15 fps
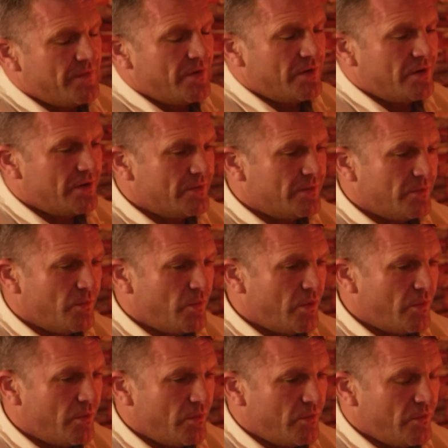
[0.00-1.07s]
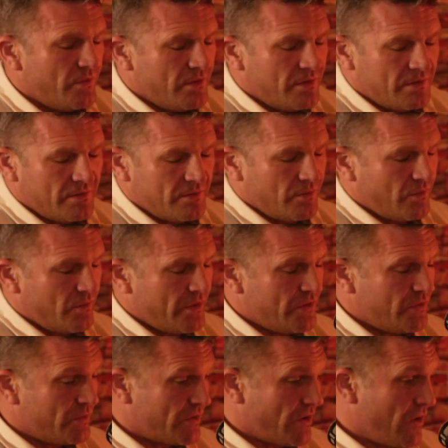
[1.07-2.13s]
I mean, like, when
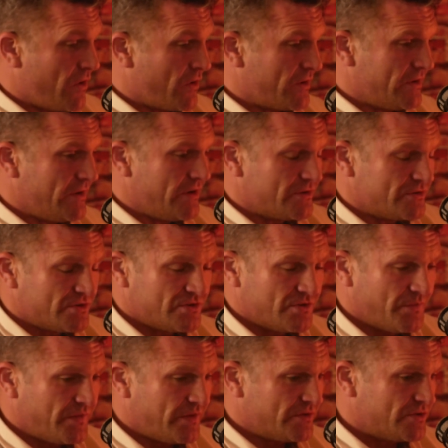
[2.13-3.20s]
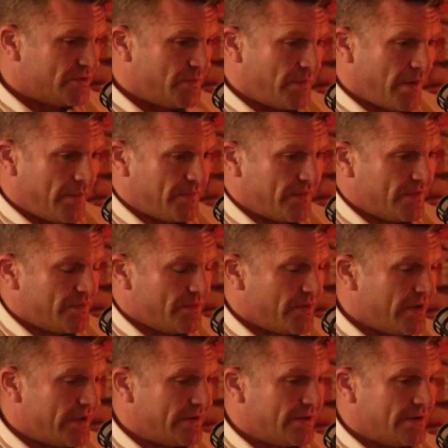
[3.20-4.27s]
you were talking there, just something just popped into my
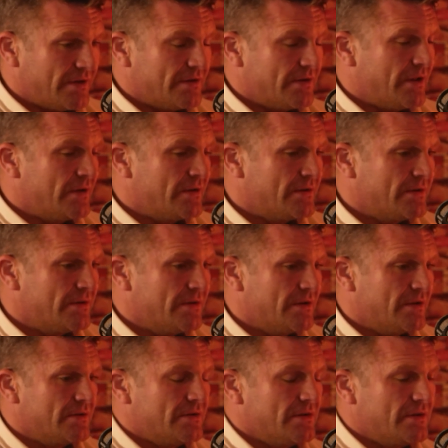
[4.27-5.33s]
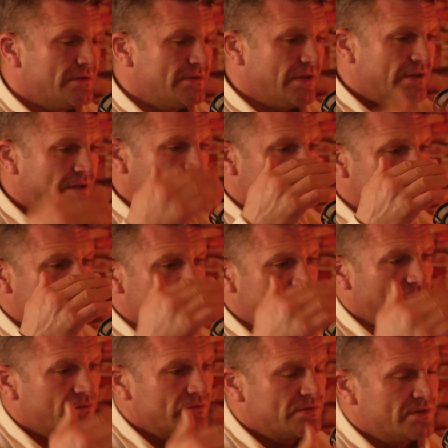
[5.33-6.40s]
head, and like it
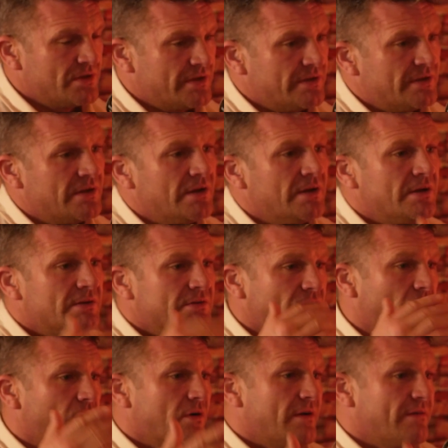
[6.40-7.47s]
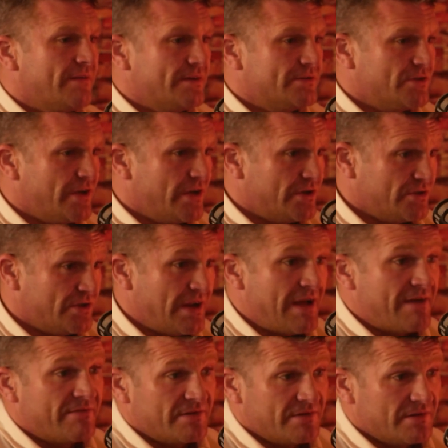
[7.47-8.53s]
sounds like third level education
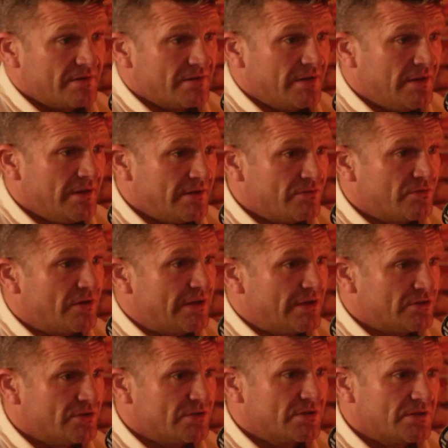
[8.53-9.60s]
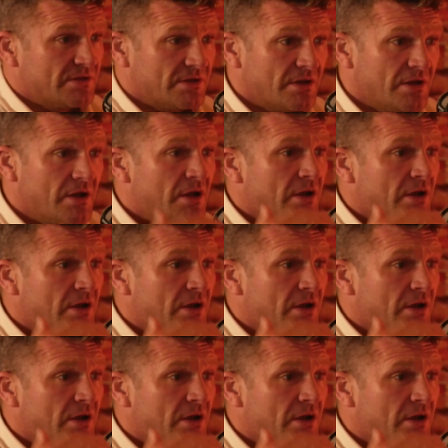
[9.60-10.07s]
have it in relation to.